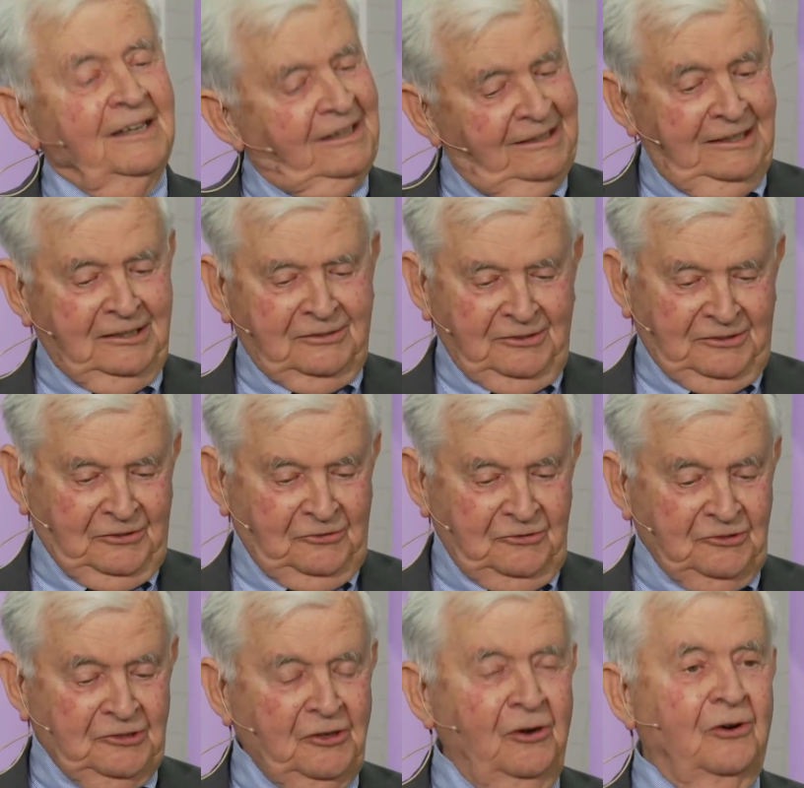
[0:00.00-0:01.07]
Little do
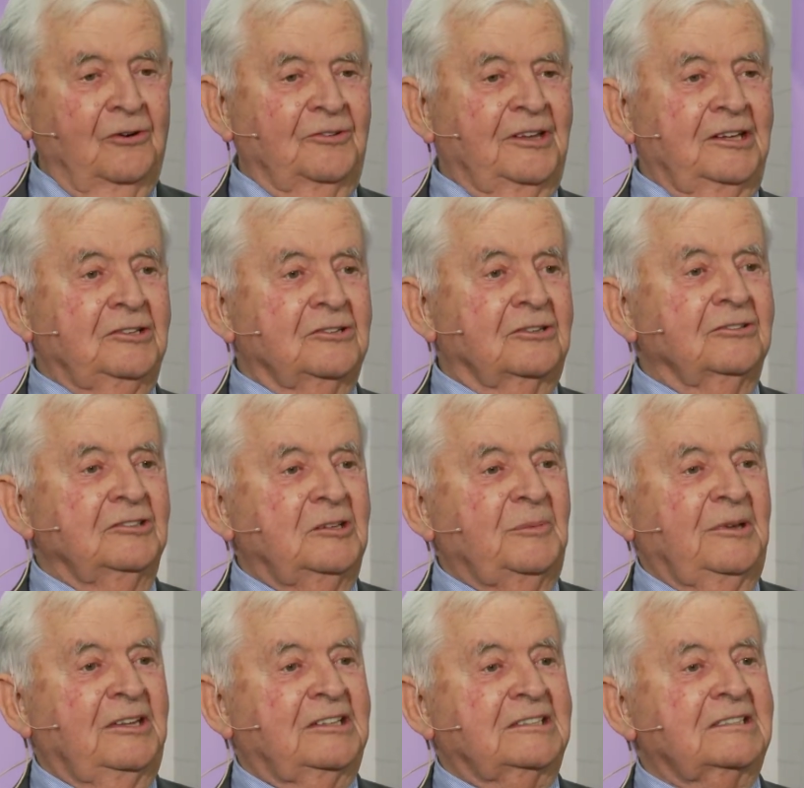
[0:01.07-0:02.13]
you know that you're going to
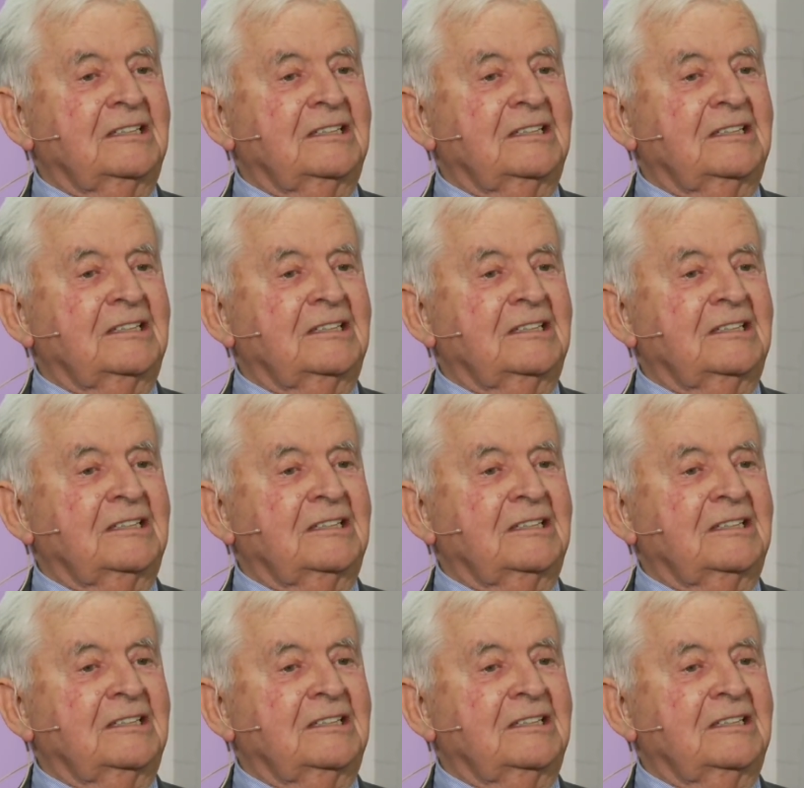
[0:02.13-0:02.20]
be the